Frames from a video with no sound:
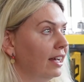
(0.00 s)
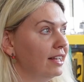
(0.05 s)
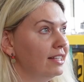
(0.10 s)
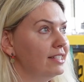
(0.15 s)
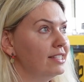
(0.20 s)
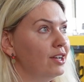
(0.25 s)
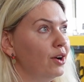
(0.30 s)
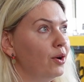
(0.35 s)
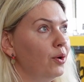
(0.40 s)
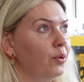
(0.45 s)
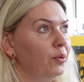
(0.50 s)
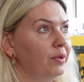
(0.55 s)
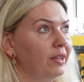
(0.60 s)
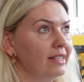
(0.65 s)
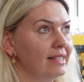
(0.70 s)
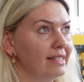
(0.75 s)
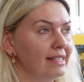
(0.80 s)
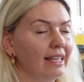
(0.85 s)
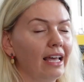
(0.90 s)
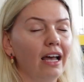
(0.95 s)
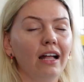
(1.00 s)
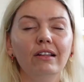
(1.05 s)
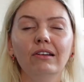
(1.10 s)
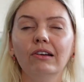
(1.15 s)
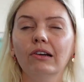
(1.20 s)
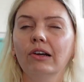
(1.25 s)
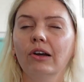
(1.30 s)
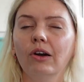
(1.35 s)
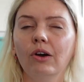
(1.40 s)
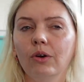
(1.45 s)
So this
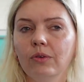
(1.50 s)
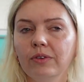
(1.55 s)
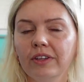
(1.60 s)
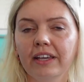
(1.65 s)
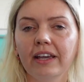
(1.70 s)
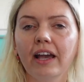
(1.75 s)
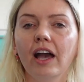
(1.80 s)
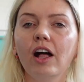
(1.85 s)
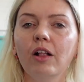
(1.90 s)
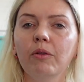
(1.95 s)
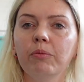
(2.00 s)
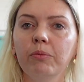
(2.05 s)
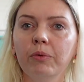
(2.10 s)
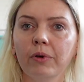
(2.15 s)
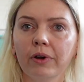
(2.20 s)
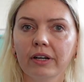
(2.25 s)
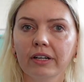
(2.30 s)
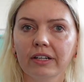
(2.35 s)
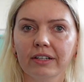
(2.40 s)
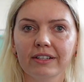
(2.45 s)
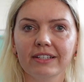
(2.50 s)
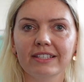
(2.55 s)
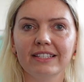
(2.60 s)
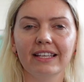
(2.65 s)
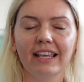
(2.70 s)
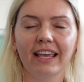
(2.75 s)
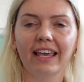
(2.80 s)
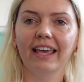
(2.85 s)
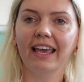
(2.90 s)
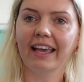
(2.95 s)
color coding helps workers
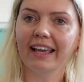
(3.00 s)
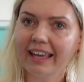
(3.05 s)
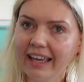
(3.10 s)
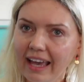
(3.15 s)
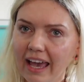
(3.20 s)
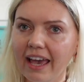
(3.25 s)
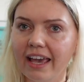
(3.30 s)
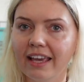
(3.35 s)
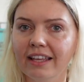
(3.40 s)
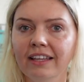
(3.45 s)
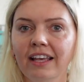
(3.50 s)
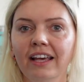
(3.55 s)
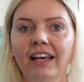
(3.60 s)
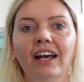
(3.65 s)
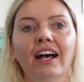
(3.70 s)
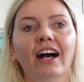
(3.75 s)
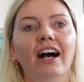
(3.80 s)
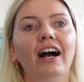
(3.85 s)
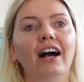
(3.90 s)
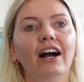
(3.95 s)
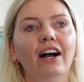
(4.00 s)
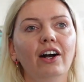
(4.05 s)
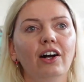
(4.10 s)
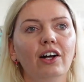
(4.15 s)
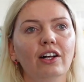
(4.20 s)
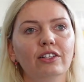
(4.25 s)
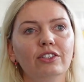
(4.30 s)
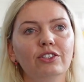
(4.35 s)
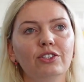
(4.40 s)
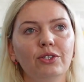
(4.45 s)
again
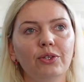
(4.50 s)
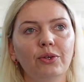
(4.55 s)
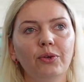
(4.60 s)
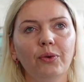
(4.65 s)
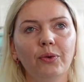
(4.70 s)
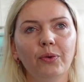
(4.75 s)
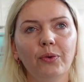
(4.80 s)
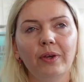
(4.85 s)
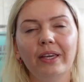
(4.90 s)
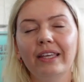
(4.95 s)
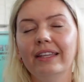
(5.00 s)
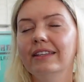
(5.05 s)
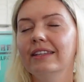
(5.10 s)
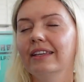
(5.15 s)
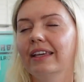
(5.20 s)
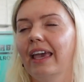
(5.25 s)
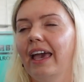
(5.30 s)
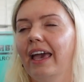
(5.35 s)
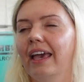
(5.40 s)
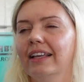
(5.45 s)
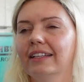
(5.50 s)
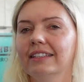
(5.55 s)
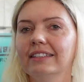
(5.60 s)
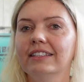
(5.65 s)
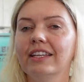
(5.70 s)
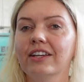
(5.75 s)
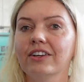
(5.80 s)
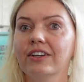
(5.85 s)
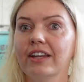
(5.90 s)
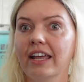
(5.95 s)
to indicate
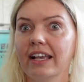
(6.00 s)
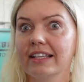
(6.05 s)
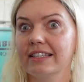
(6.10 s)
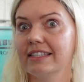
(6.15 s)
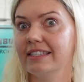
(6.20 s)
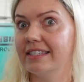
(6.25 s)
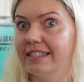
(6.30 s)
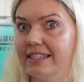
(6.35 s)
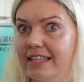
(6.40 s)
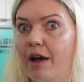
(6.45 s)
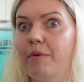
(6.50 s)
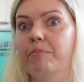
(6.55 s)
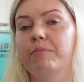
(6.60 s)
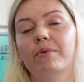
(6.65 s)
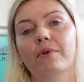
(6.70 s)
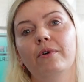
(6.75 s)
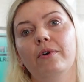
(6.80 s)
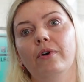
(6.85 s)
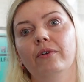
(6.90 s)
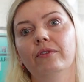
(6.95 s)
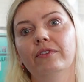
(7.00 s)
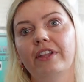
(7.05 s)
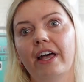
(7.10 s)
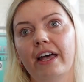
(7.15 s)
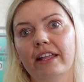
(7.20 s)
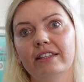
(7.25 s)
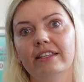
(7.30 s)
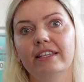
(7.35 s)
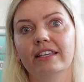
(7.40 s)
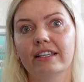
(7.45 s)
their next step on
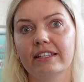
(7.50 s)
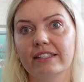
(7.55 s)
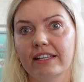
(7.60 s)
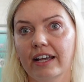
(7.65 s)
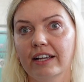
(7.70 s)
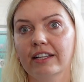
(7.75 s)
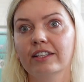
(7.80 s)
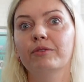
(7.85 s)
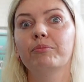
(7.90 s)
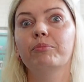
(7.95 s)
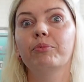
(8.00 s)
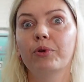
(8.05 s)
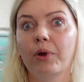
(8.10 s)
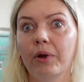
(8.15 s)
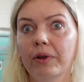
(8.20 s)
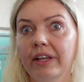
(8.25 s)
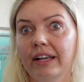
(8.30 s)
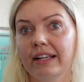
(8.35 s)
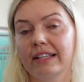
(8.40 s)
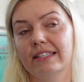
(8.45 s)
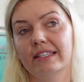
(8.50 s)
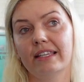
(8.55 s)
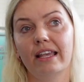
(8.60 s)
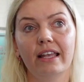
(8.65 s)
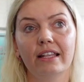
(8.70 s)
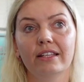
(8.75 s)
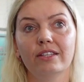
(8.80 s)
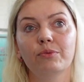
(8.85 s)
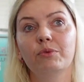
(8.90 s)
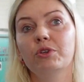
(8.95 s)
that exact products
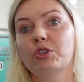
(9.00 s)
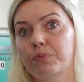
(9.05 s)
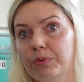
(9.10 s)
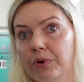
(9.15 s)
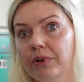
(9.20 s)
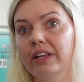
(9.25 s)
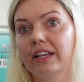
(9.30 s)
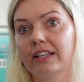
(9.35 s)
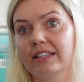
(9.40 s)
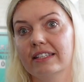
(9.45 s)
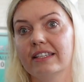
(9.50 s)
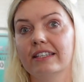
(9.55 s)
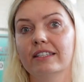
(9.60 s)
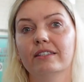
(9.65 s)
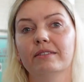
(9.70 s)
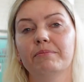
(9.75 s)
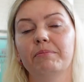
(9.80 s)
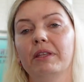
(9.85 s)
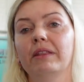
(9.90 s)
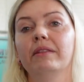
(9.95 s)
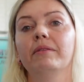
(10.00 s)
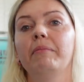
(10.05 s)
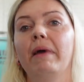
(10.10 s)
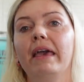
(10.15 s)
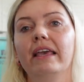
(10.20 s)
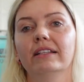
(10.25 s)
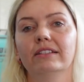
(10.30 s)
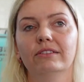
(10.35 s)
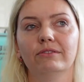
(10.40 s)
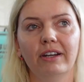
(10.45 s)
and which products is being
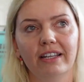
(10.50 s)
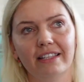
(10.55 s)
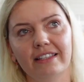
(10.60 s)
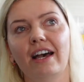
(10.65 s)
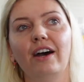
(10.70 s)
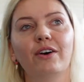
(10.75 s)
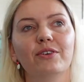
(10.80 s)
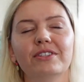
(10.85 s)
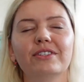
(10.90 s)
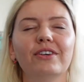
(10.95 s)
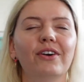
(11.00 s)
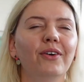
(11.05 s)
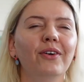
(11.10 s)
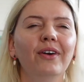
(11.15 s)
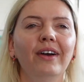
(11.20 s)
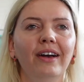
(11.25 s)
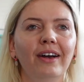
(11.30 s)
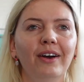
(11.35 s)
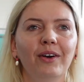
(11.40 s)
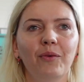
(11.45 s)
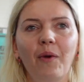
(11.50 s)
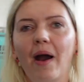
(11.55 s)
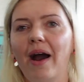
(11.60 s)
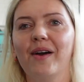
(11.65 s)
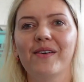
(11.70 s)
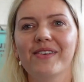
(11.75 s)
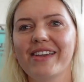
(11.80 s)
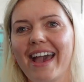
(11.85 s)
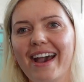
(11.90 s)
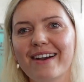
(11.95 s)
made right now. So
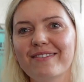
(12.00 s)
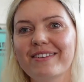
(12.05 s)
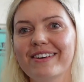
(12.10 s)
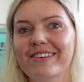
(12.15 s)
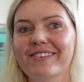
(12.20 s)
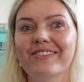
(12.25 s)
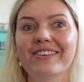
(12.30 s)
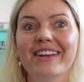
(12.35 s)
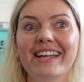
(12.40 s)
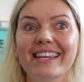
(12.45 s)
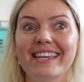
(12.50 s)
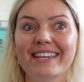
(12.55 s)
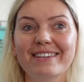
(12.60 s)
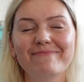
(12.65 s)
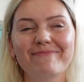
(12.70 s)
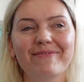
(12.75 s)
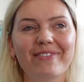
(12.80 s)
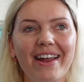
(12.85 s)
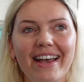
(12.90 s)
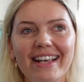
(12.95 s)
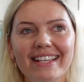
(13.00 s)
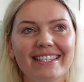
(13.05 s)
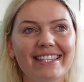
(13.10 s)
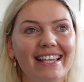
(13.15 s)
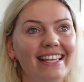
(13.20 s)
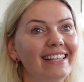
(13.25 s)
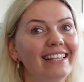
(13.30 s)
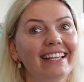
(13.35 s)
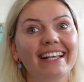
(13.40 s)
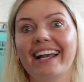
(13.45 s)
wow, yeah, we are really impressed,
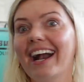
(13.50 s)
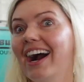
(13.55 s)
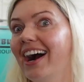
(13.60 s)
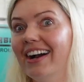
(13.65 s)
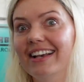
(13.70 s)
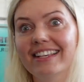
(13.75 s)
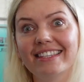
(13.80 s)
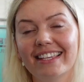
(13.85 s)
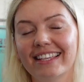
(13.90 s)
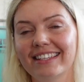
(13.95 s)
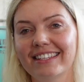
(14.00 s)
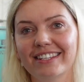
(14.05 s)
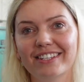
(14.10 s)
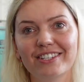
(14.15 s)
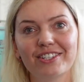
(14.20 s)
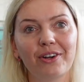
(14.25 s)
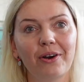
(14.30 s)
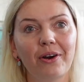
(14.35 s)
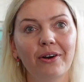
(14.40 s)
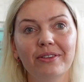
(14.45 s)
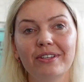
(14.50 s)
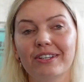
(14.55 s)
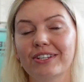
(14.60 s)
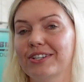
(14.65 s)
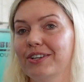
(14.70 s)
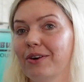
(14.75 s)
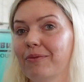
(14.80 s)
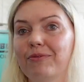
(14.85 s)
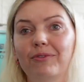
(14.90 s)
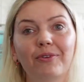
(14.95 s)
and the guys at on the
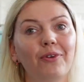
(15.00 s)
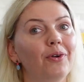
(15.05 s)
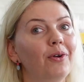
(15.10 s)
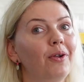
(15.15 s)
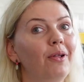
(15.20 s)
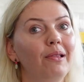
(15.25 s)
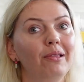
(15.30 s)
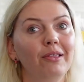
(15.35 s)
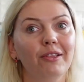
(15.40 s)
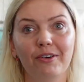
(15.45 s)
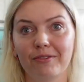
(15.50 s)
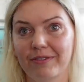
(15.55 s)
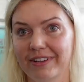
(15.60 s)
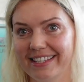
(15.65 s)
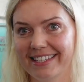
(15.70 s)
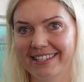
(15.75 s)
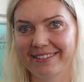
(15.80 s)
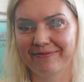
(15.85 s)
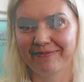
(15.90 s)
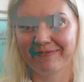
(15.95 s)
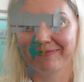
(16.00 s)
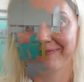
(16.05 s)
shop floor love it.